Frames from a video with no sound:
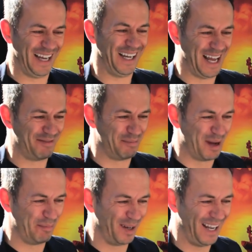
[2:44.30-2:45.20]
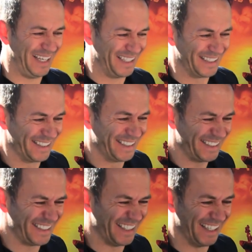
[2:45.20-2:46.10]
that I'll have on my plate.
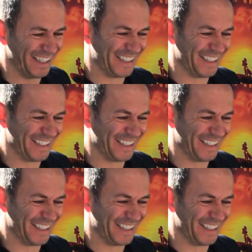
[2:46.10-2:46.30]
Yeah.